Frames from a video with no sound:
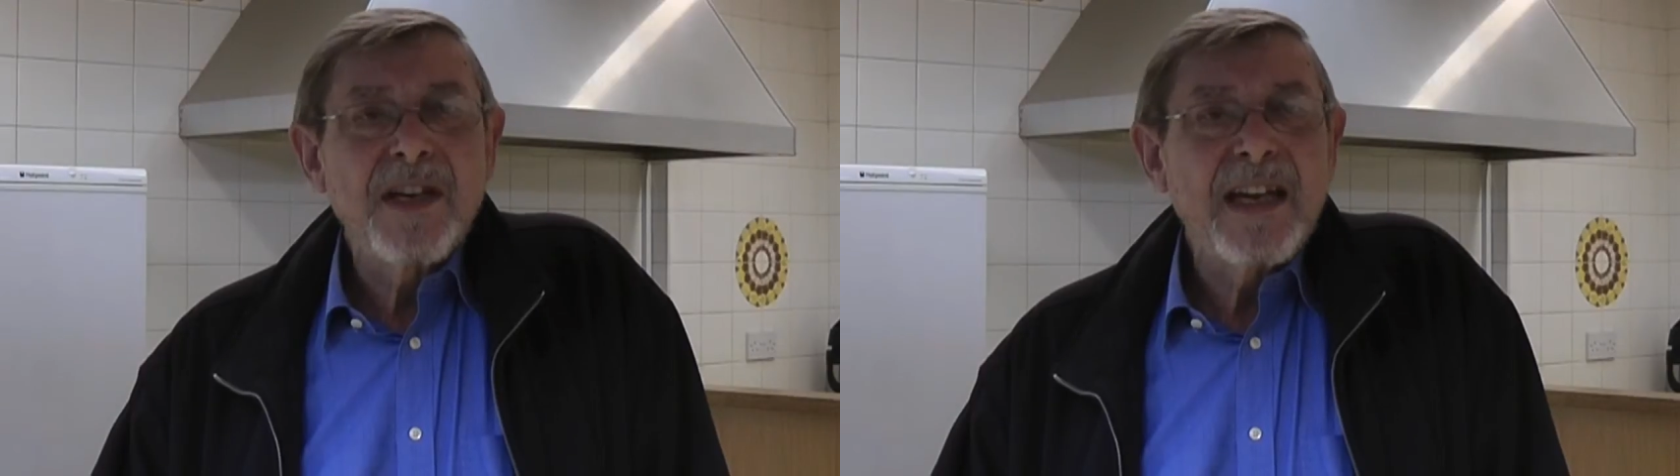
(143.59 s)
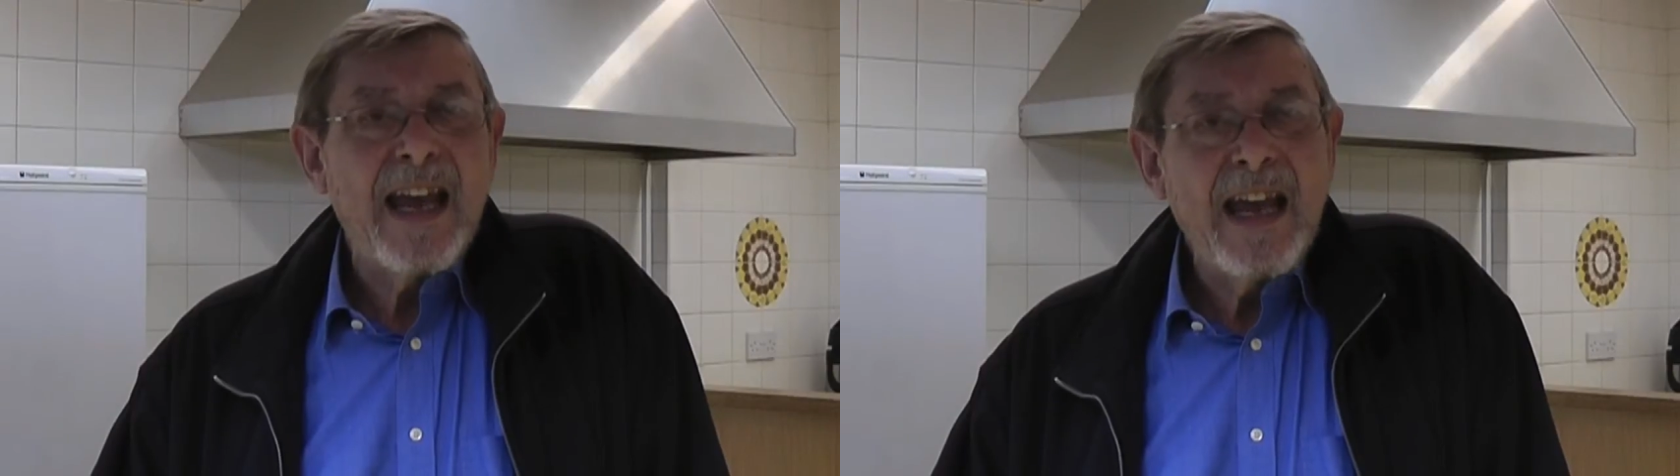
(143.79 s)

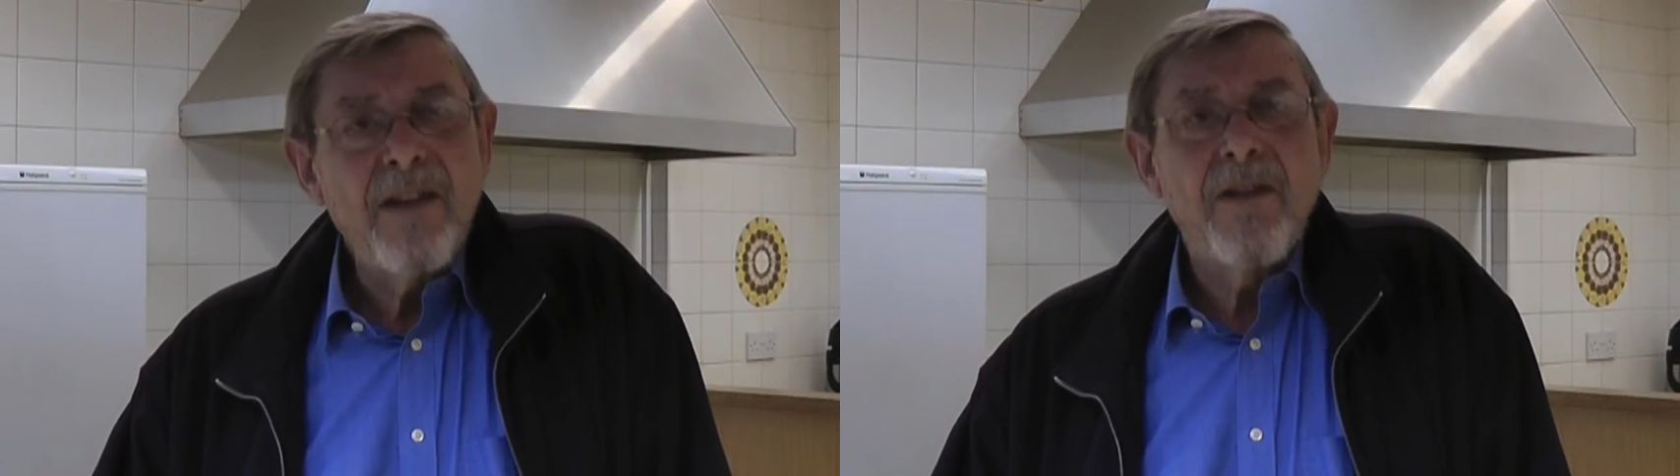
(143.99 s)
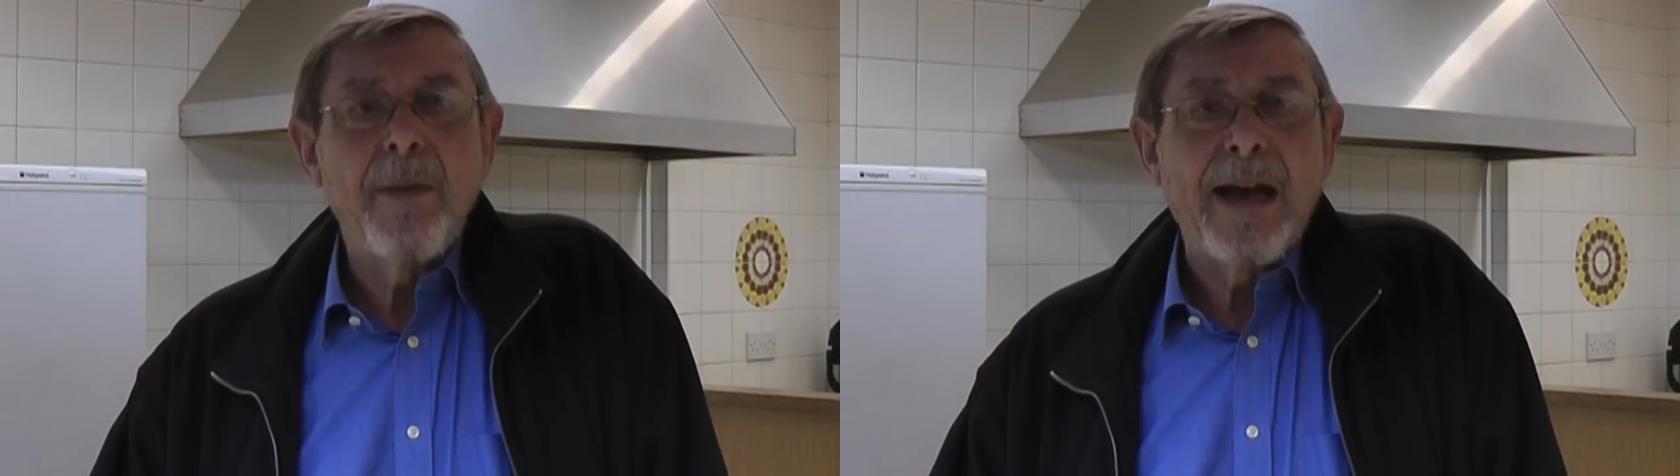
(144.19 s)

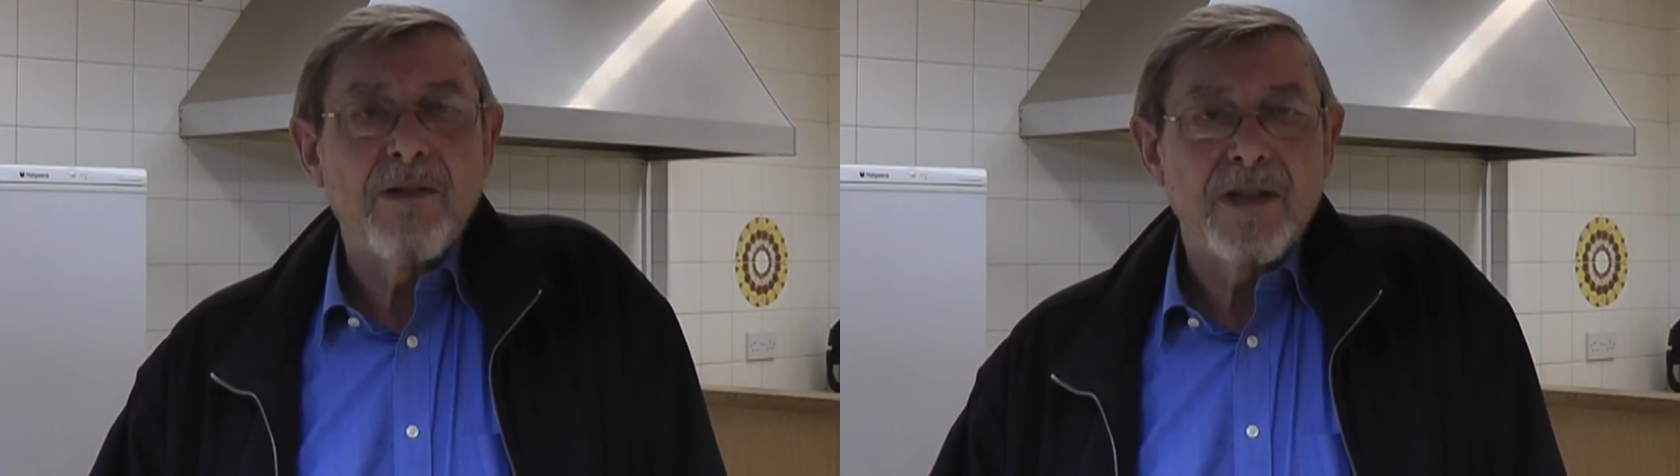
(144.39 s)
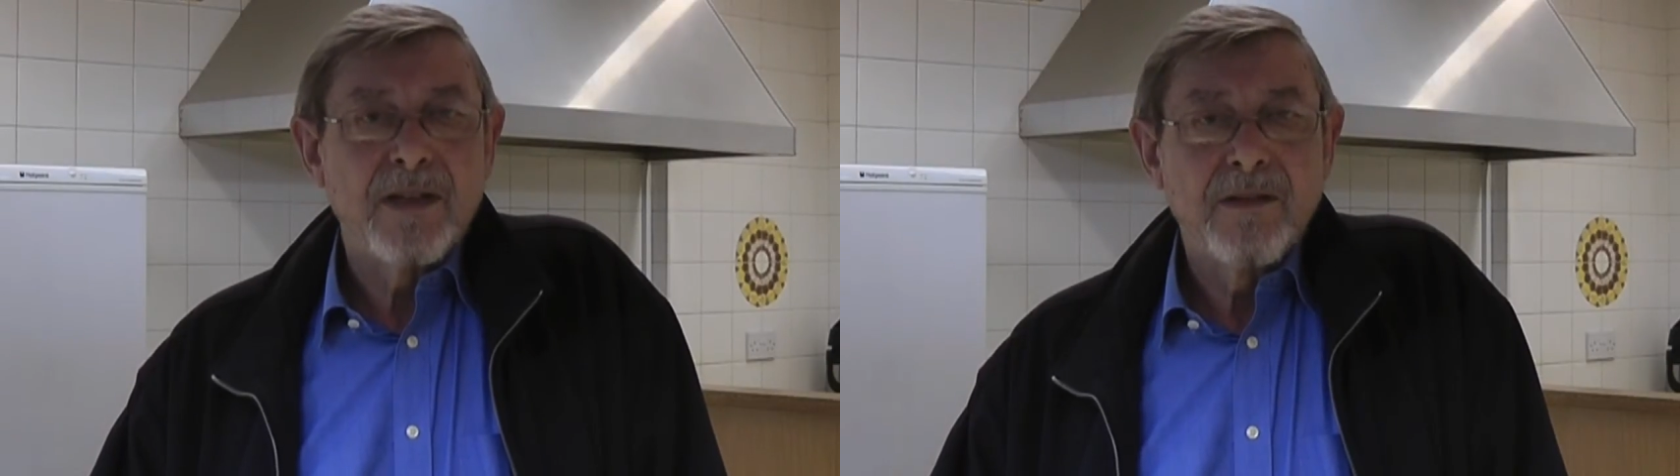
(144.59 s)
care
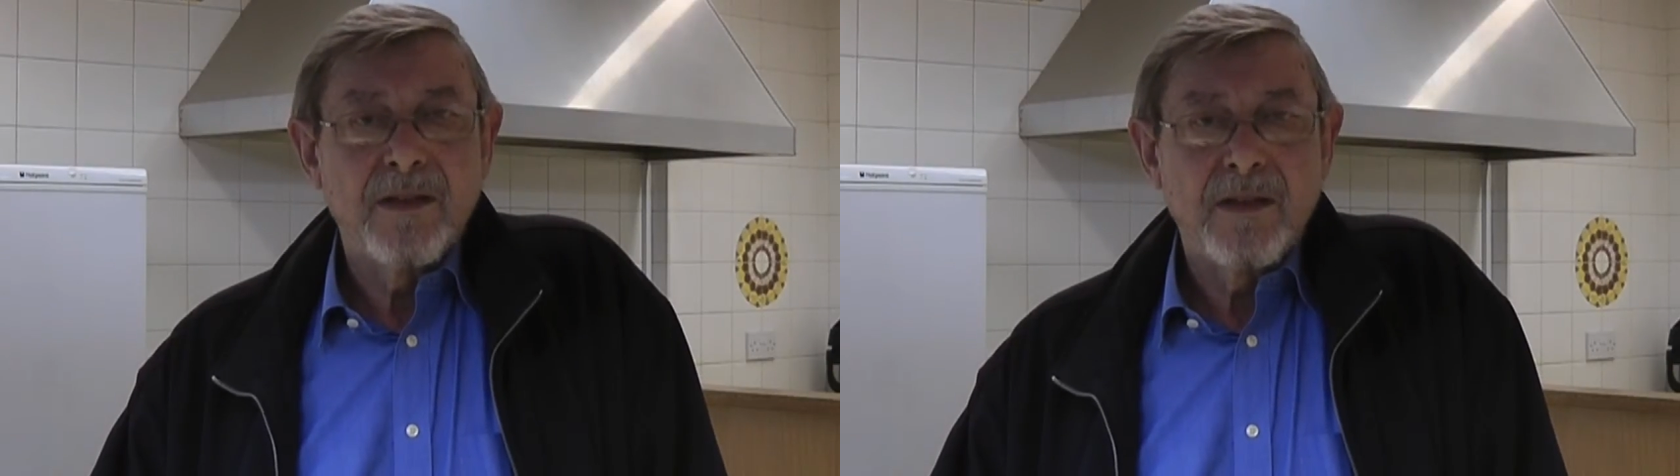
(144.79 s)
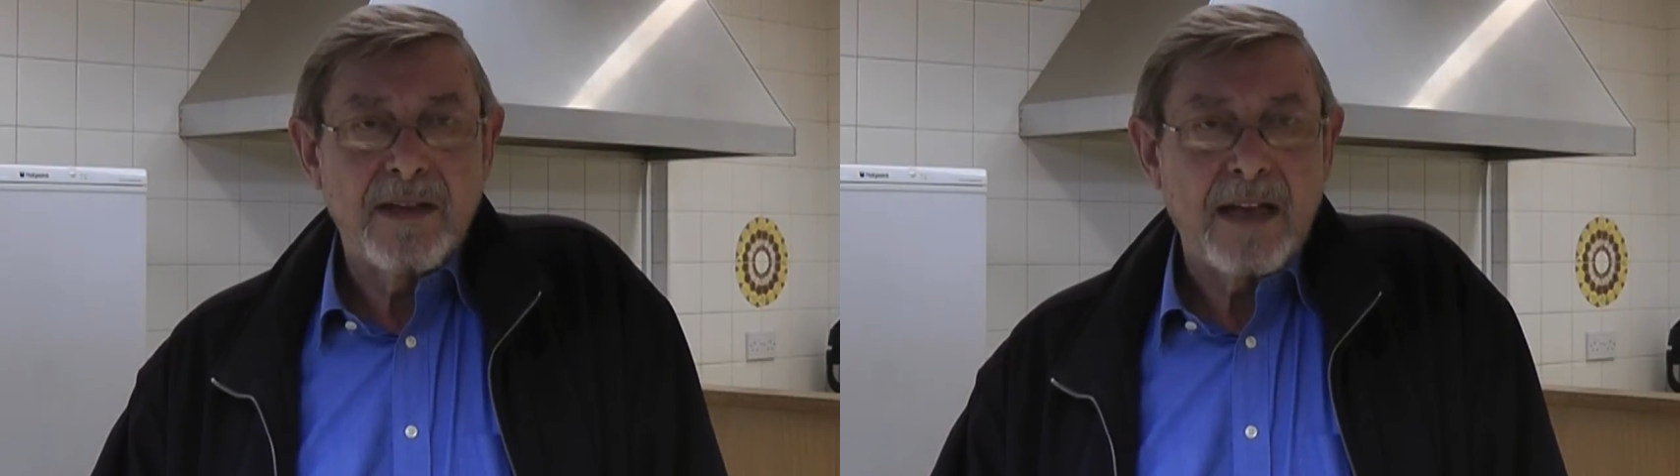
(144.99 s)
about
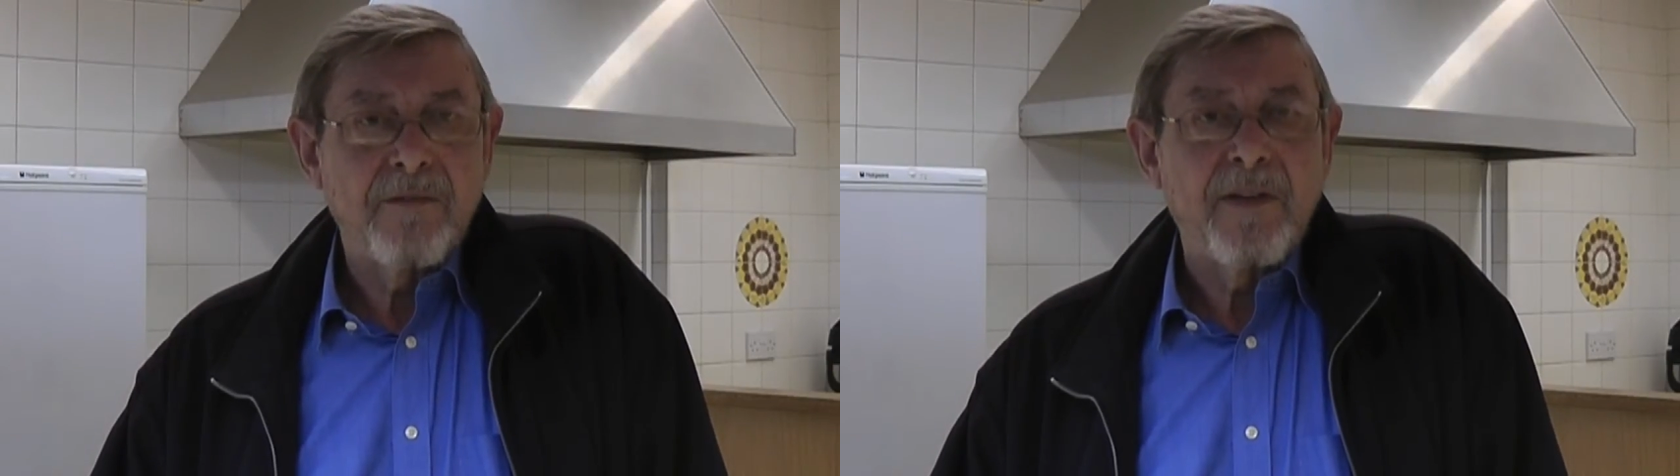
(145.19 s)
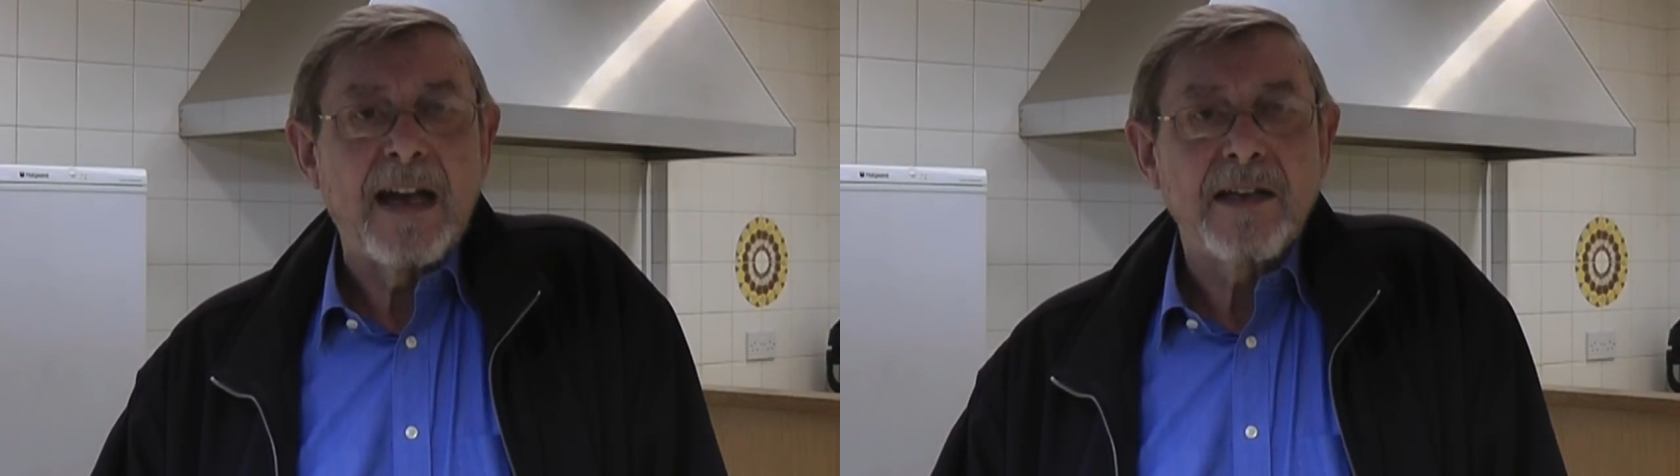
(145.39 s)
that
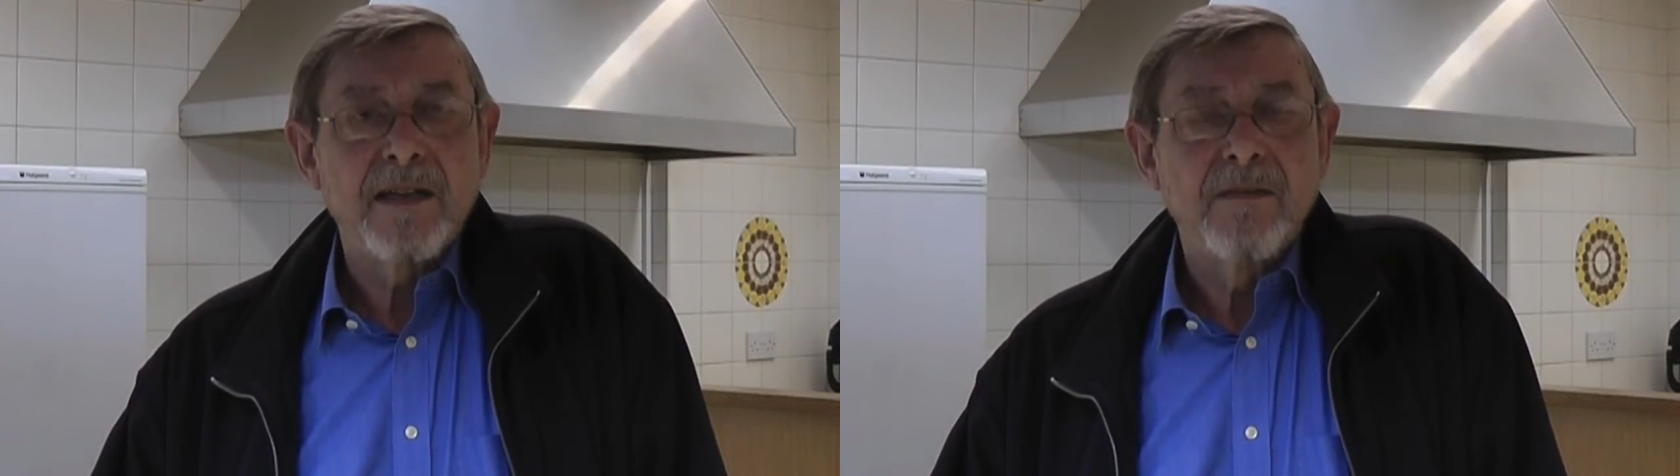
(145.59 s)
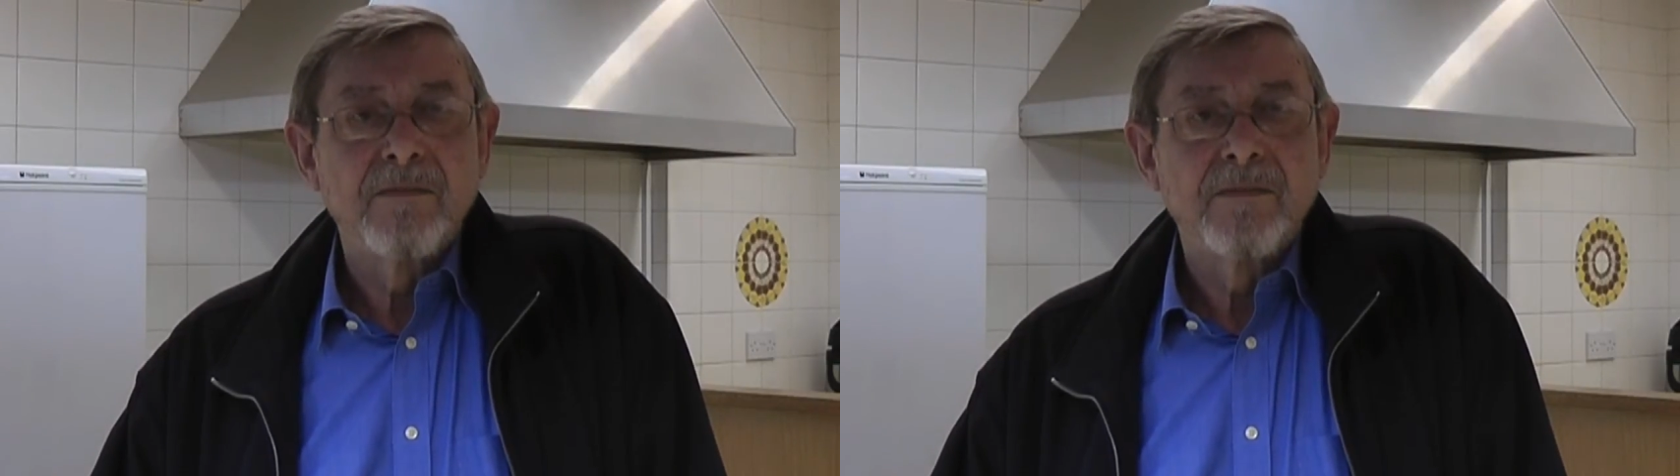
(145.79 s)
fact.